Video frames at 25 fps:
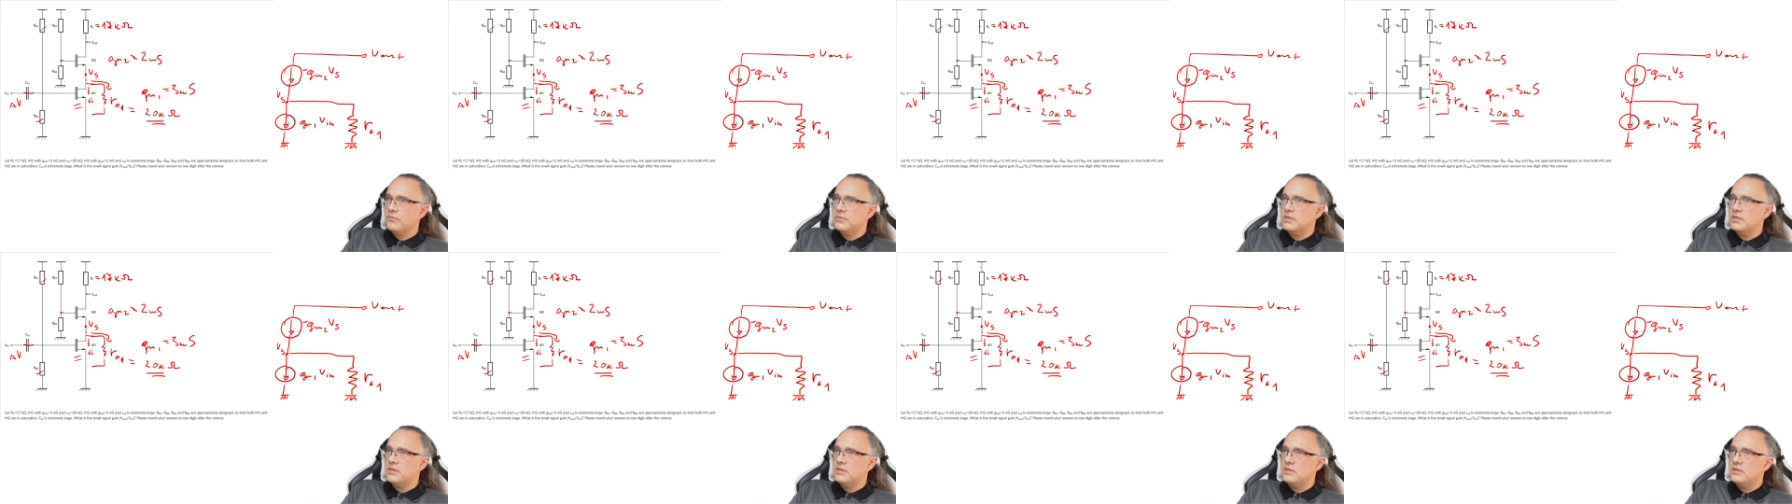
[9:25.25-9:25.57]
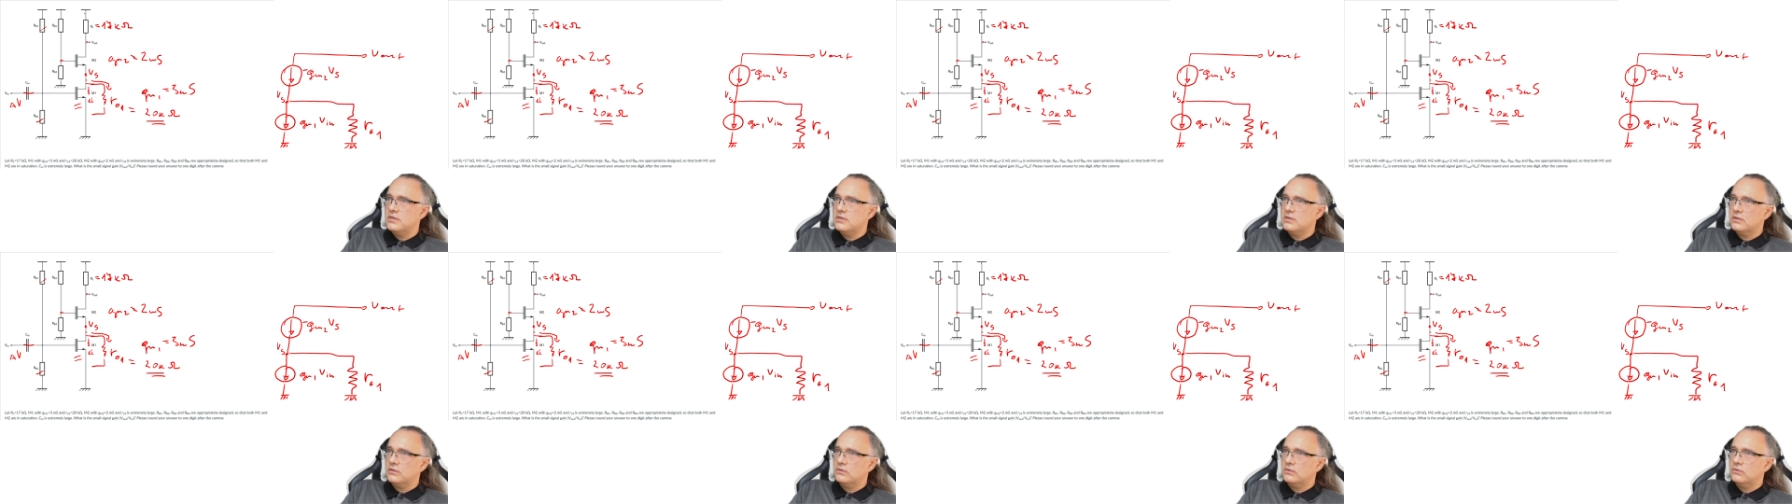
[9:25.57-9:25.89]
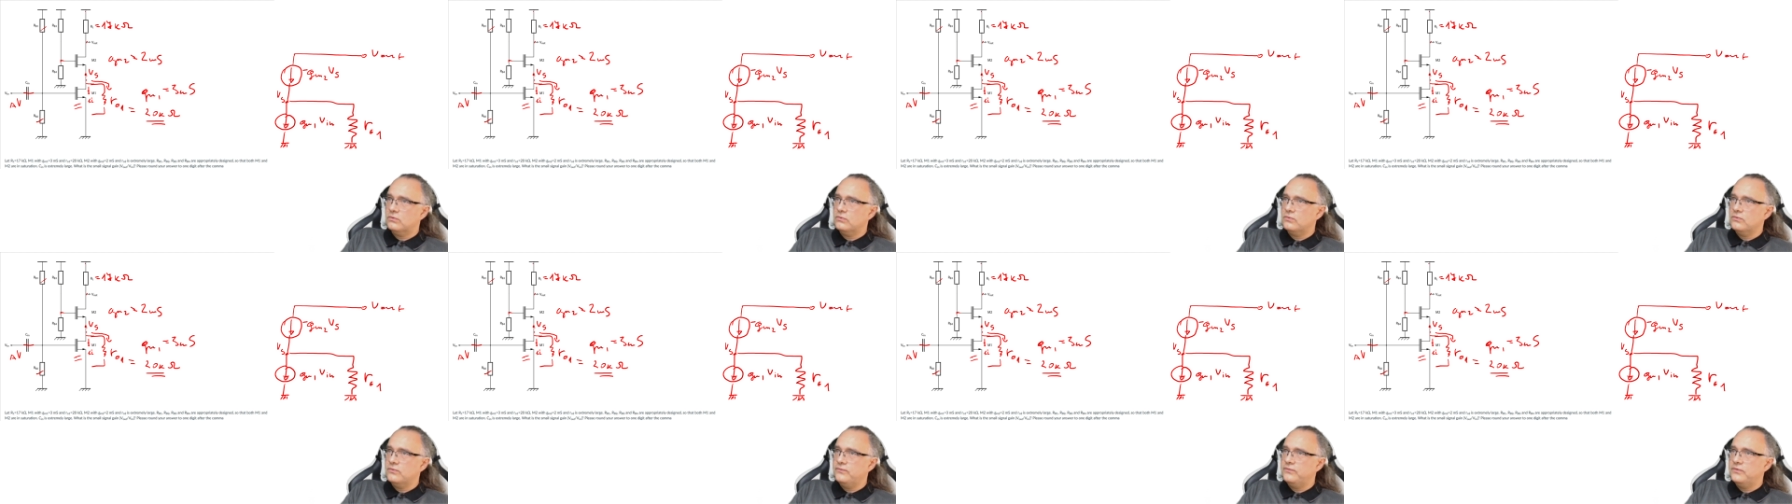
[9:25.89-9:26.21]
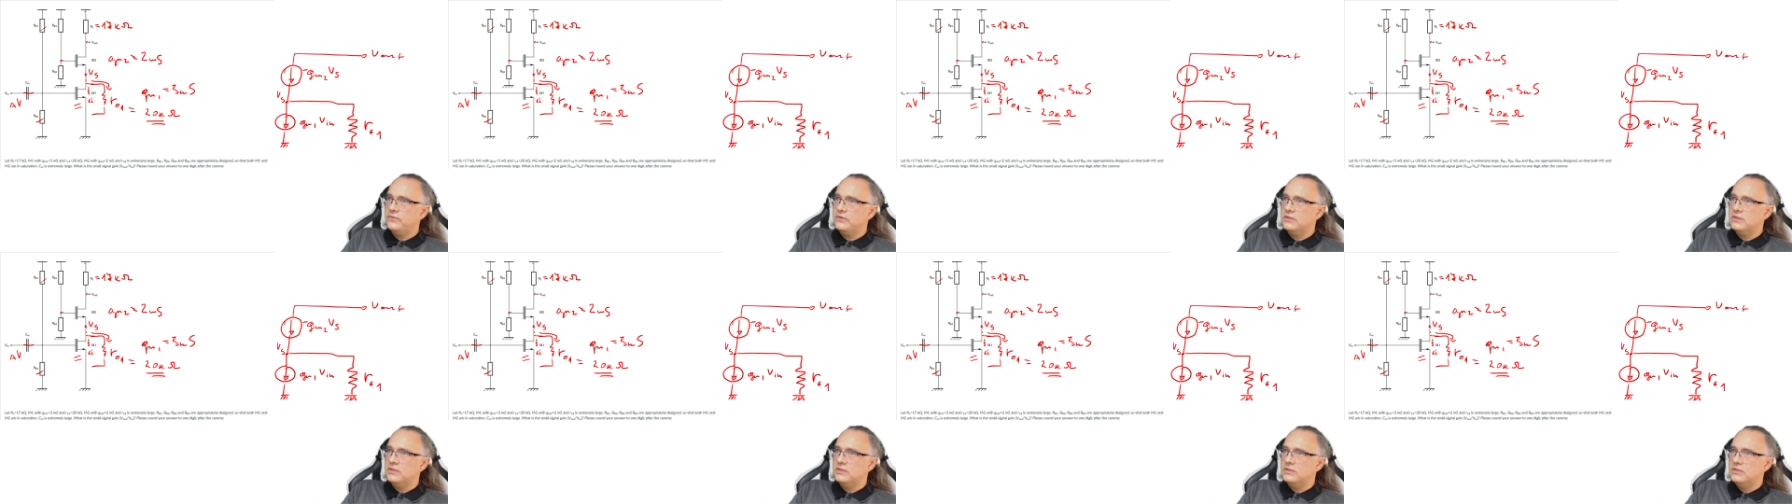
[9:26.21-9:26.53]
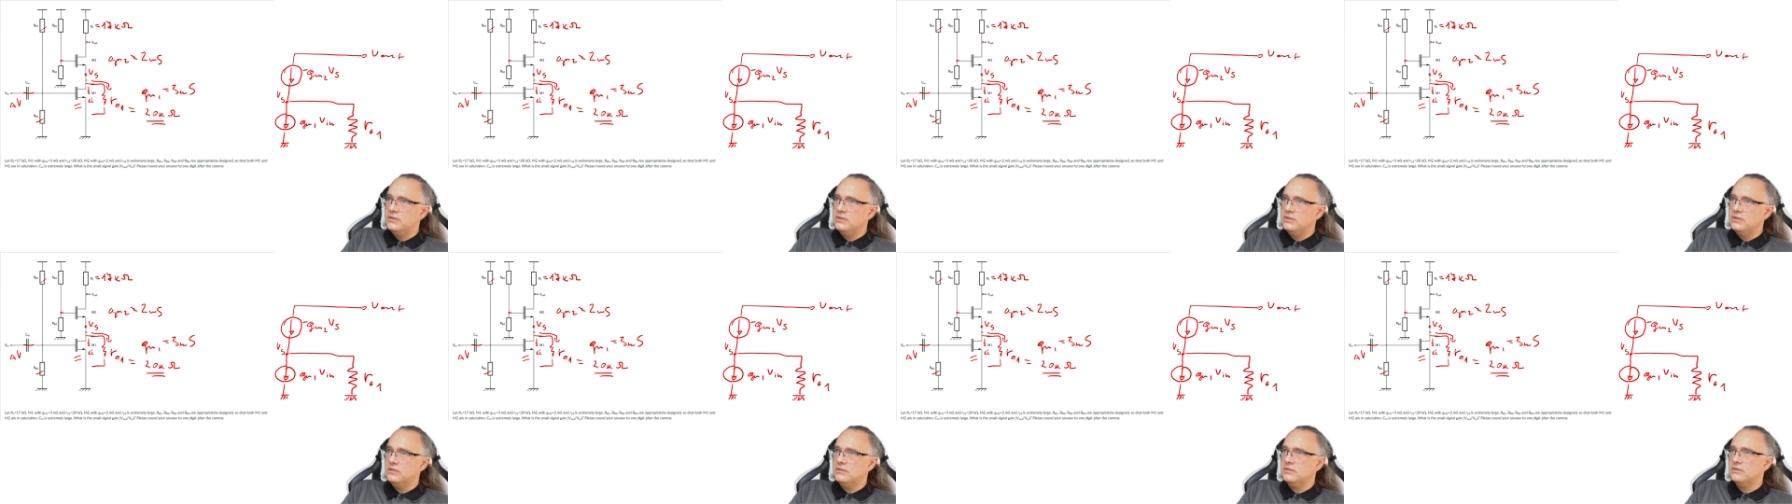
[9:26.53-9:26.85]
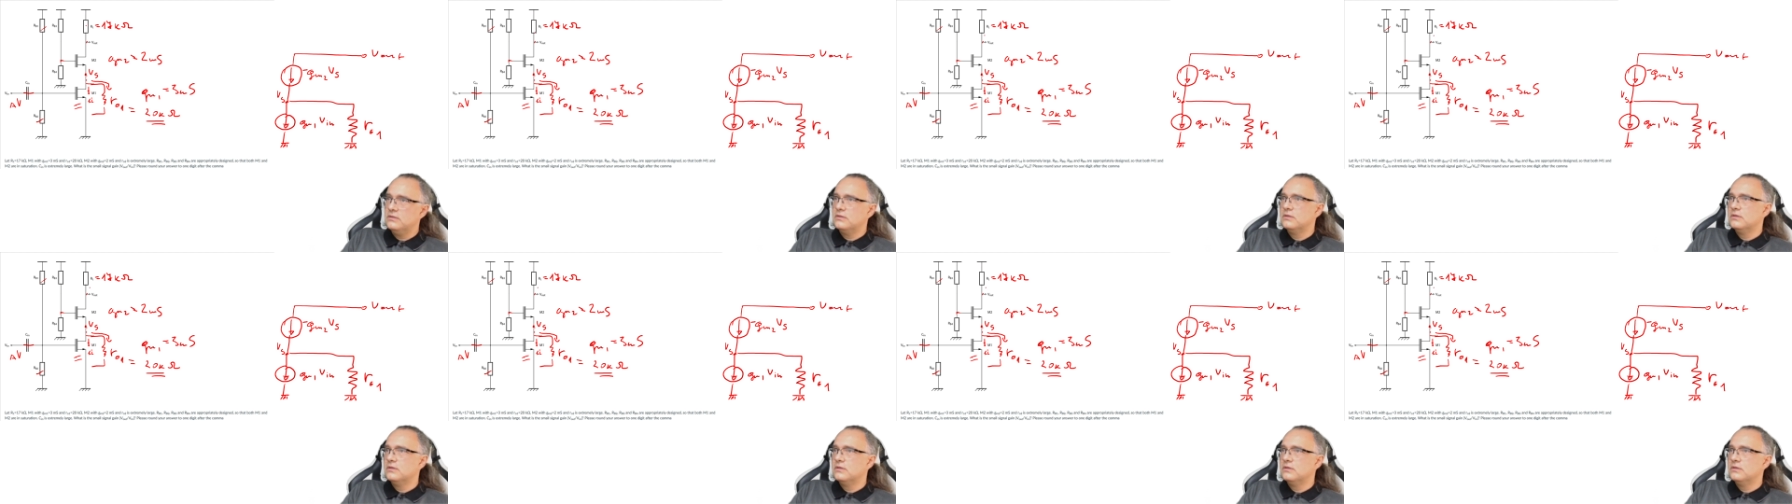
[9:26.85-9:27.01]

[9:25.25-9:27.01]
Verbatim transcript: here to VDD